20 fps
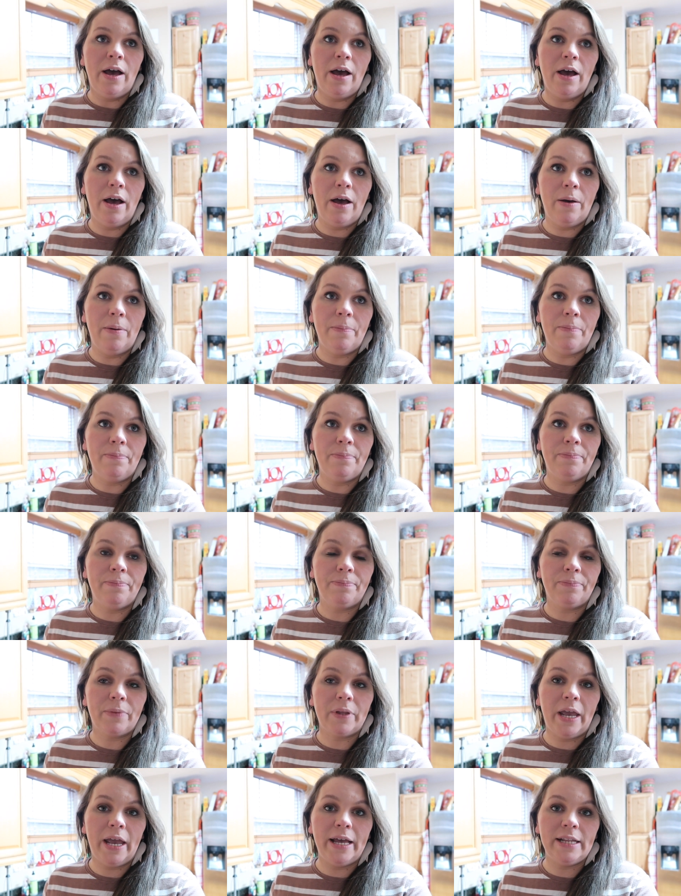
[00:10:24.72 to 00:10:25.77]
Um,
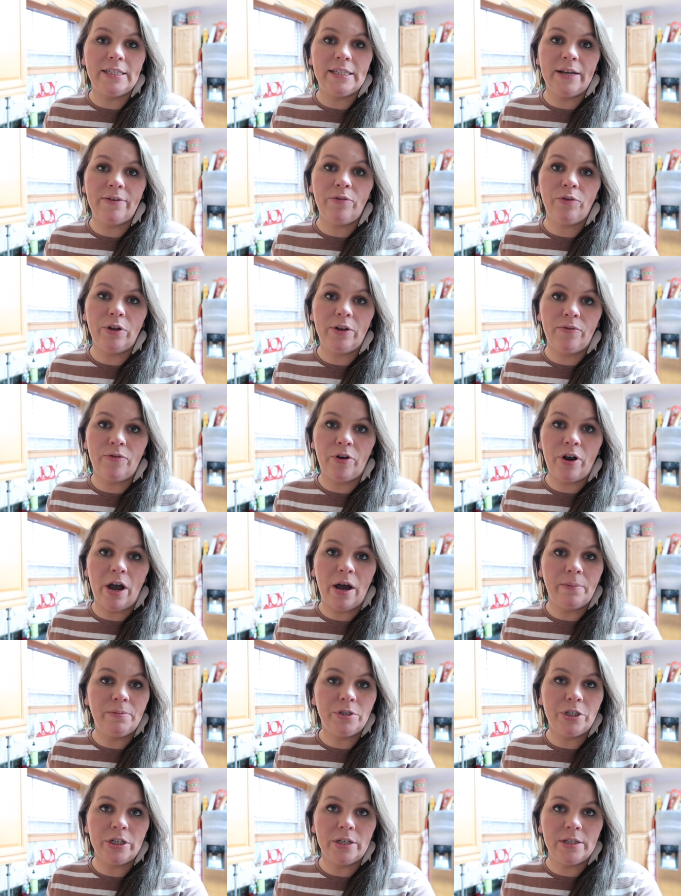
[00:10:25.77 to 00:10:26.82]
I had several different
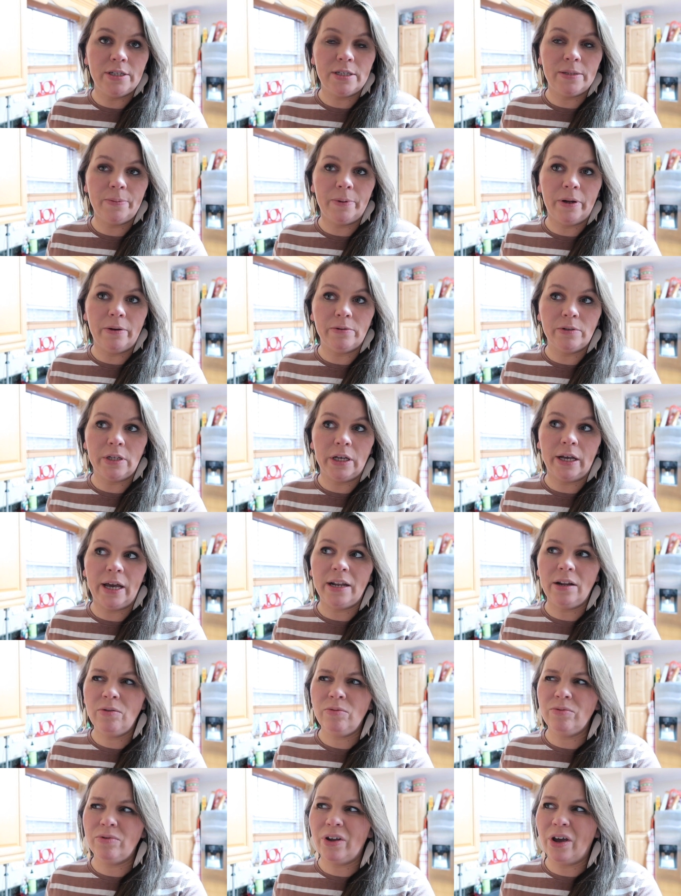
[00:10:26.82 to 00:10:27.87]
options, but I was like,
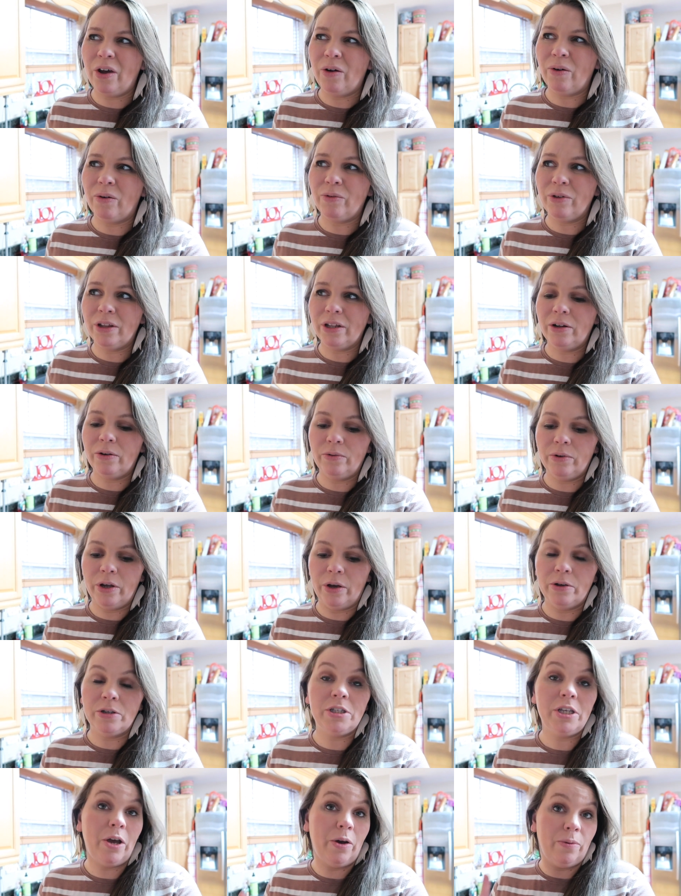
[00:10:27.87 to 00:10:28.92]
I don't know. I really don't
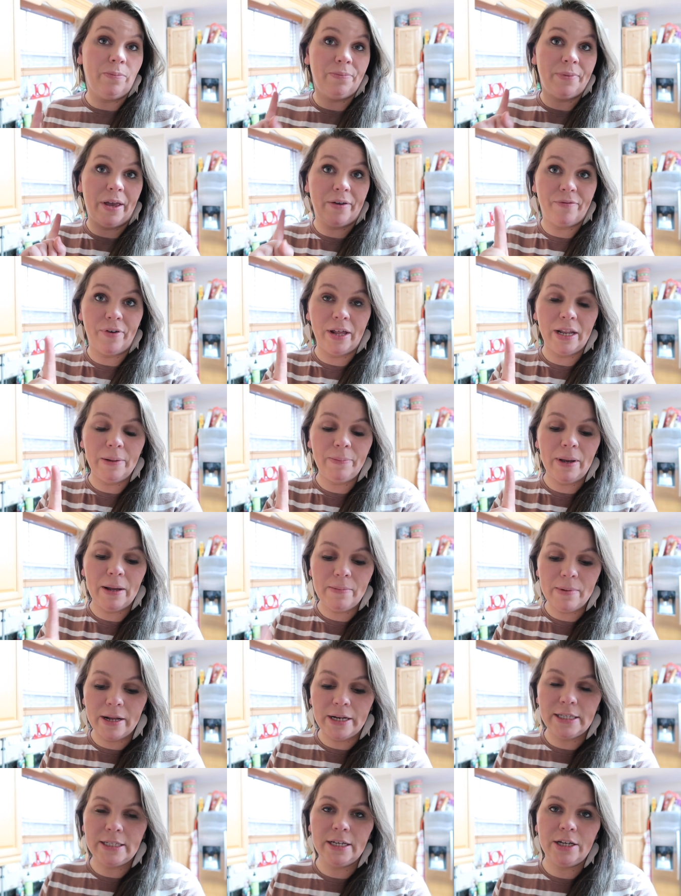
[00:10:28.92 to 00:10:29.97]
know. So I finally made
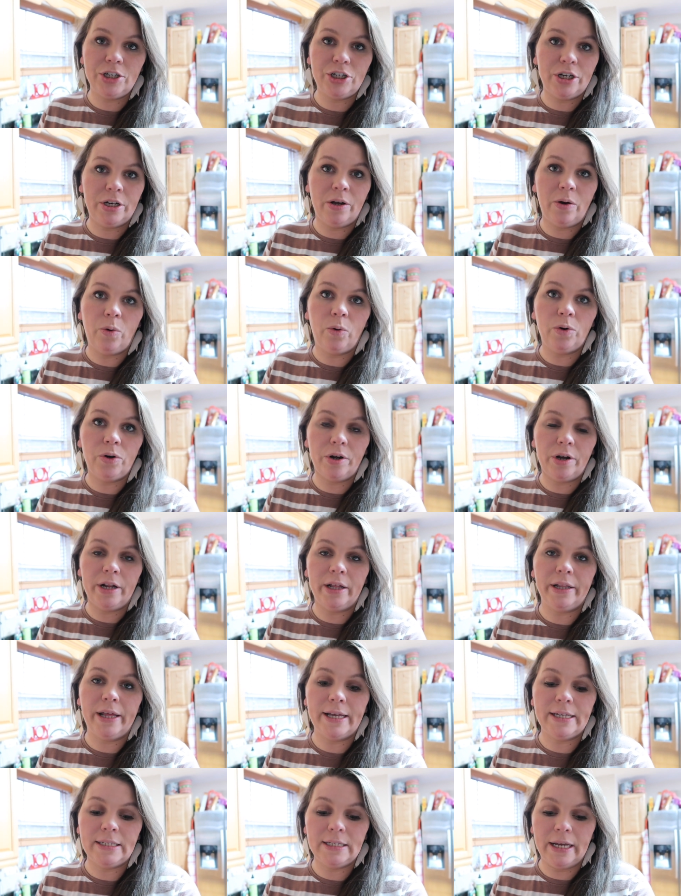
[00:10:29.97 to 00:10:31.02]
my decision. I ordered
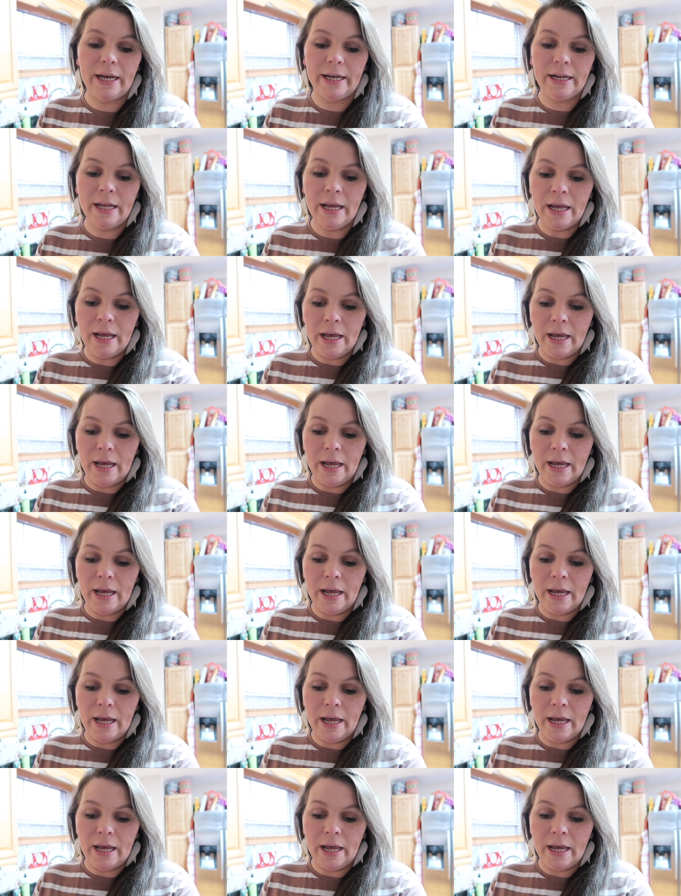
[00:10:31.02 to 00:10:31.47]
it last night.